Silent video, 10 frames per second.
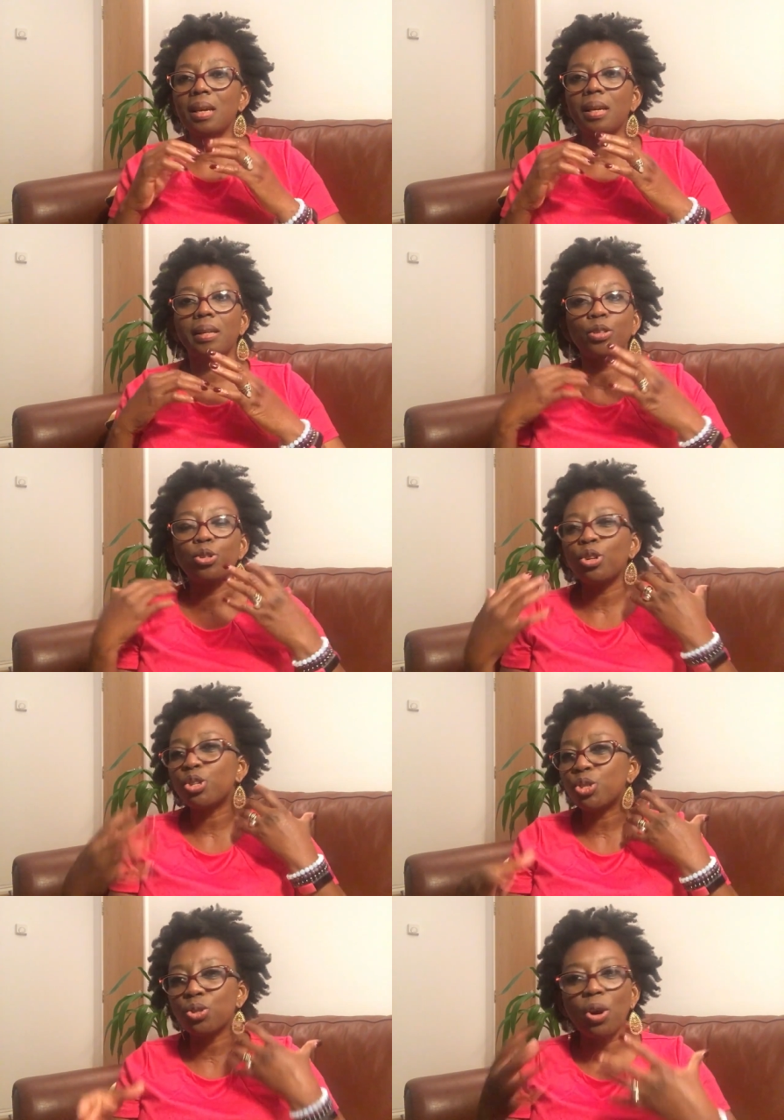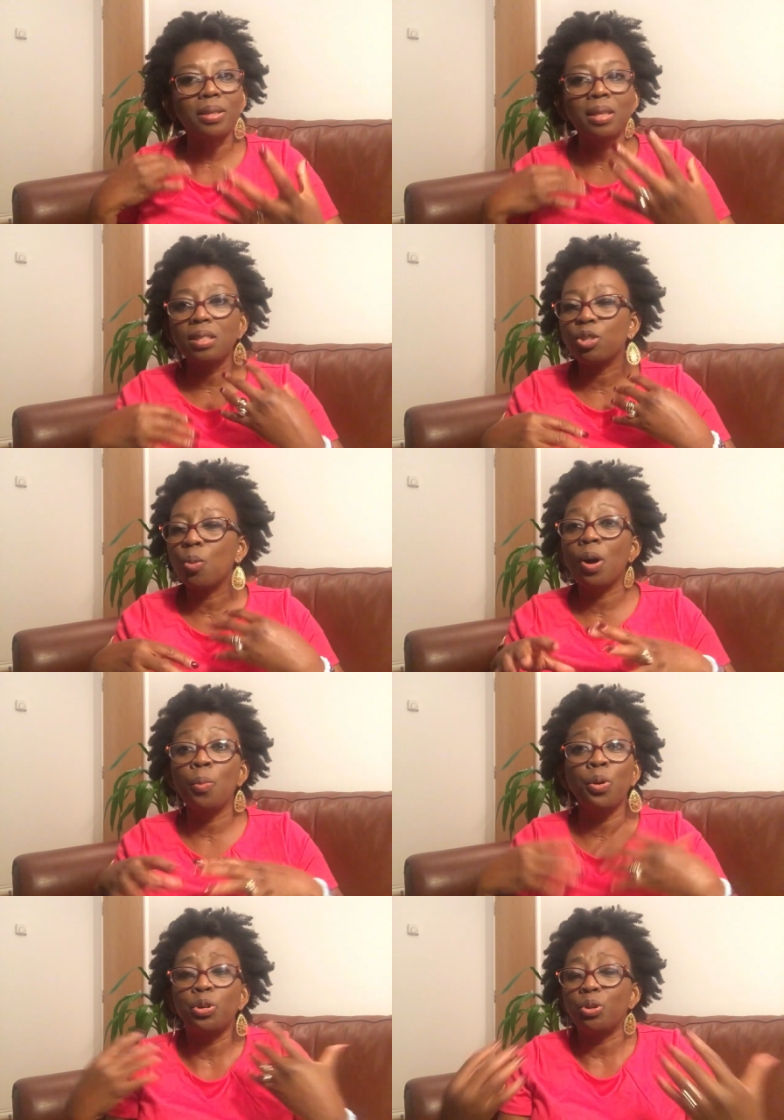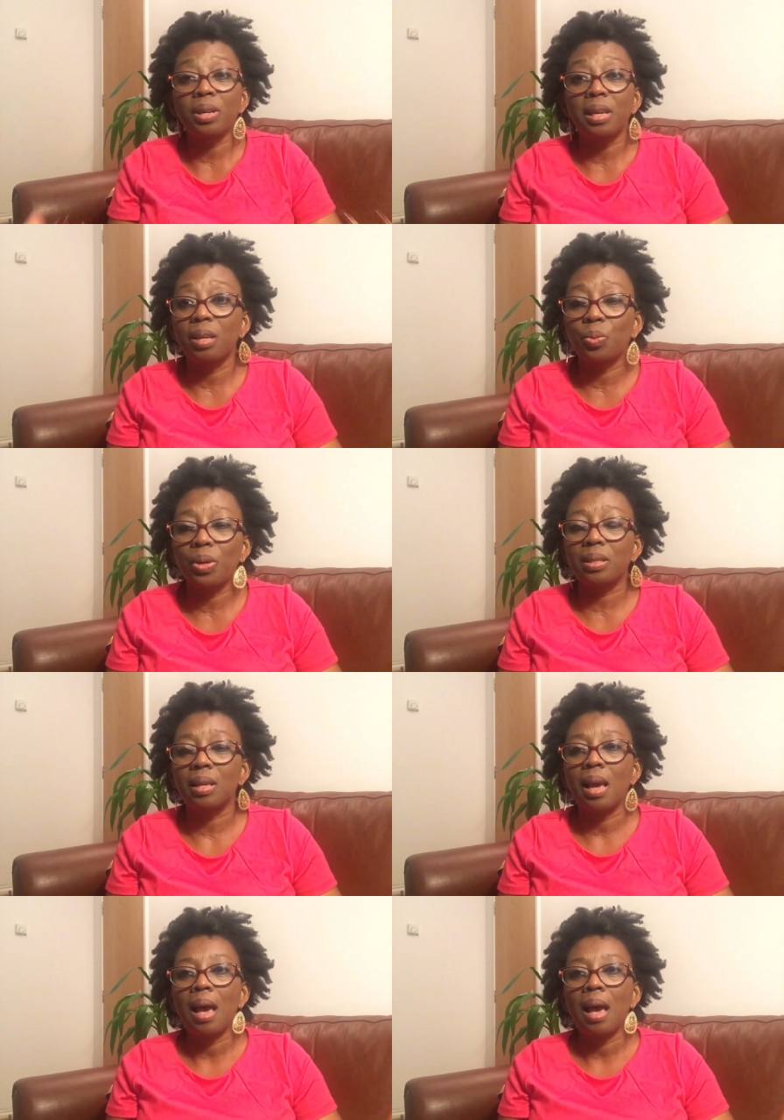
and you just chuck things in your mouth, but you don't gain weight.